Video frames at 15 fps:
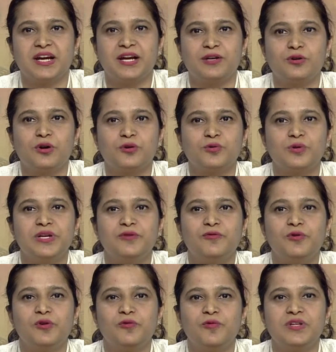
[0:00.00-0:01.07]
It not only
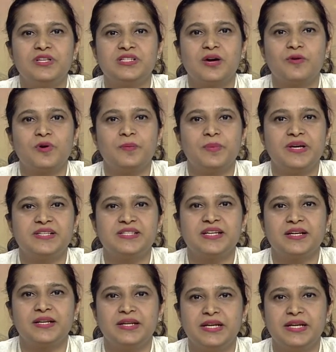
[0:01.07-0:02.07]
fulfills our basic